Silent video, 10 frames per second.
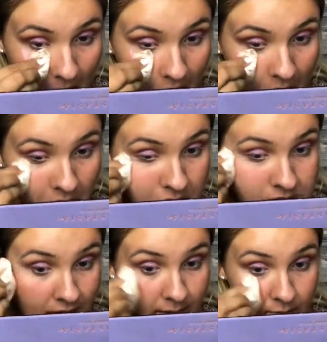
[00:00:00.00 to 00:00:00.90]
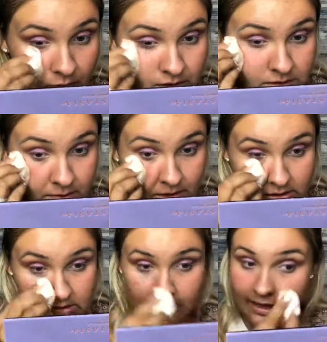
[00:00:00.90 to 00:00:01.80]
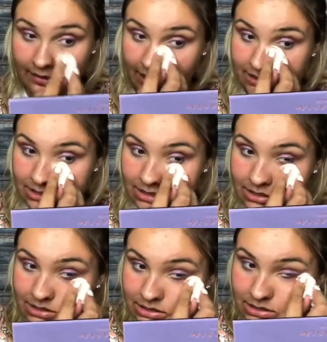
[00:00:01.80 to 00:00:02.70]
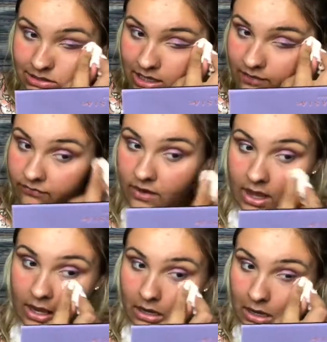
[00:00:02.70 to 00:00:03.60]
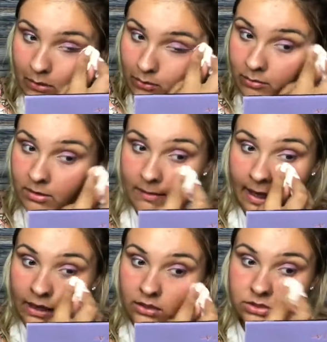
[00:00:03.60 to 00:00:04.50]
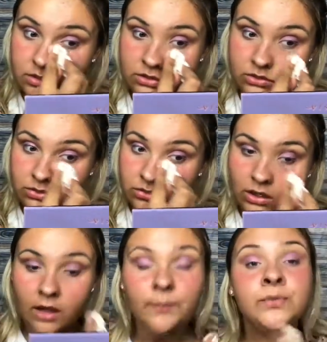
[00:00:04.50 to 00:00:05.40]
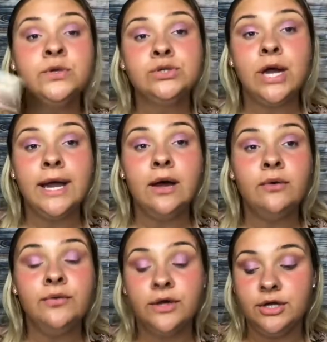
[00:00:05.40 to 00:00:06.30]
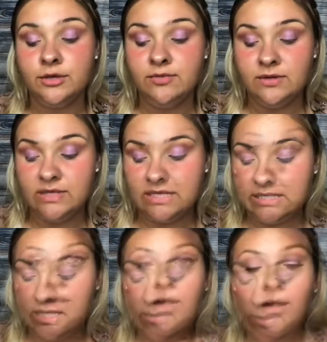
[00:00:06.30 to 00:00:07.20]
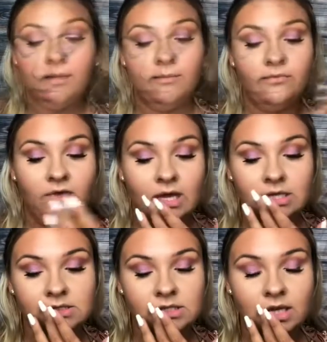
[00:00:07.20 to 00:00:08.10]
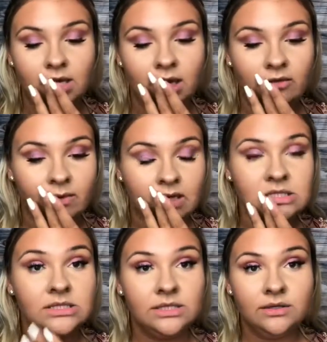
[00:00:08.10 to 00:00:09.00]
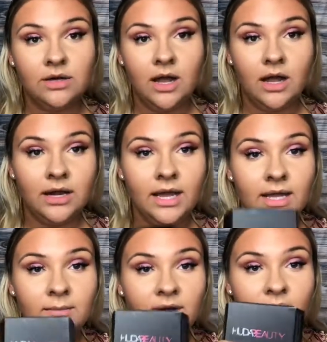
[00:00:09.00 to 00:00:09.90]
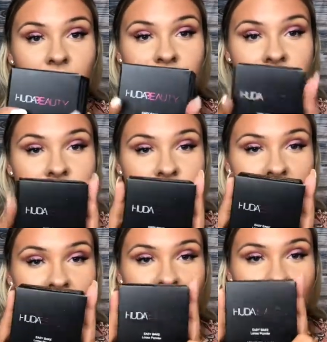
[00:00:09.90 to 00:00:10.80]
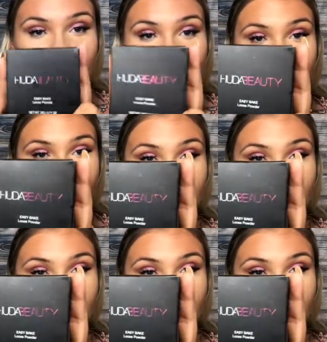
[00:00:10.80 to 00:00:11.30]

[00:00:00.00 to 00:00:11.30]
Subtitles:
And I'm going to put on some eyelashes and stuff, and I will be back to try out the Huda Beauty face, and I have my concealer on. I am now going to try the